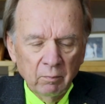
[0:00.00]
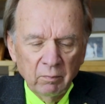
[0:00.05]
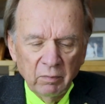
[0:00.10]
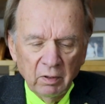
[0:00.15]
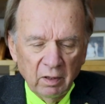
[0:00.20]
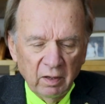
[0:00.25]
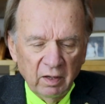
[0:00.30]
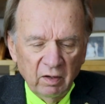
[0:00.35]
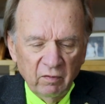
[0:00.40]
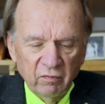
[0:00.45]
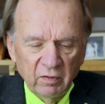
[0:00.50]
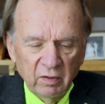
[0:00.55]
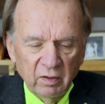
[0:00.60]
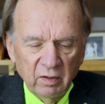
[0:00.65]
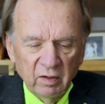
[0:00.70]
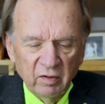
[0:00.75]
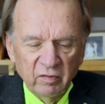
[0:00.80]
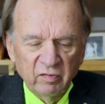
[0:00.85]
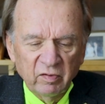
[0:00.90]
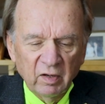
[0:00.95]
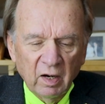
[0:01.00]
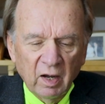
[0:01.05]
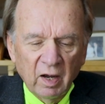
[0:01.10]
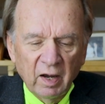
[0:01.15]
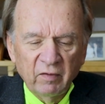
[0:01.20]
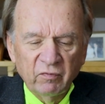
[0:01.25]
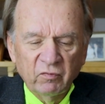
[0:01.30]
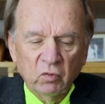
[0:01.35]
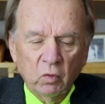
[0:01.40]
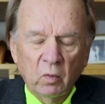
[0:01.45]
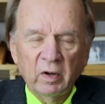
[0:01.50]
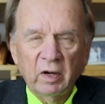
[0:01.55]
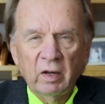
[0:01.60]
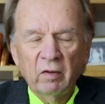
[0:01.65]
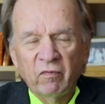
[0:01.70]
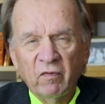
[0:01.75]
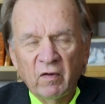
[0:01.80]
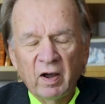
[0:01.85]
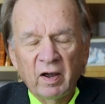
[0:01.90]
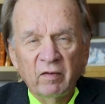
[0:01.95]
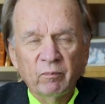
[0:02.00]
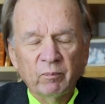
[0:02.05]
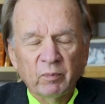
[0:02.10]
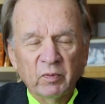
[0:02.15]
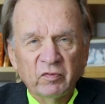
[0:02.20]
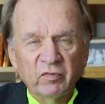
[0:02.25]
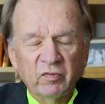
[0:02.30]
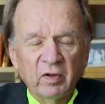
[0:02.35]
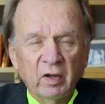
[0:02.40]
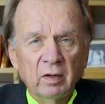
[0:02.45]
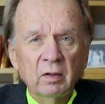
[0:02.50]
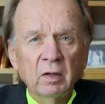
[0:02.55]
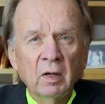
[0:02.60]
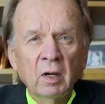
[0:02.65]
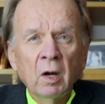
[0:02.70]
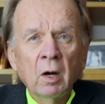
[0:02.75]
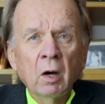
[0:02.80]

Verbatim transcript: believe in this that I have 25%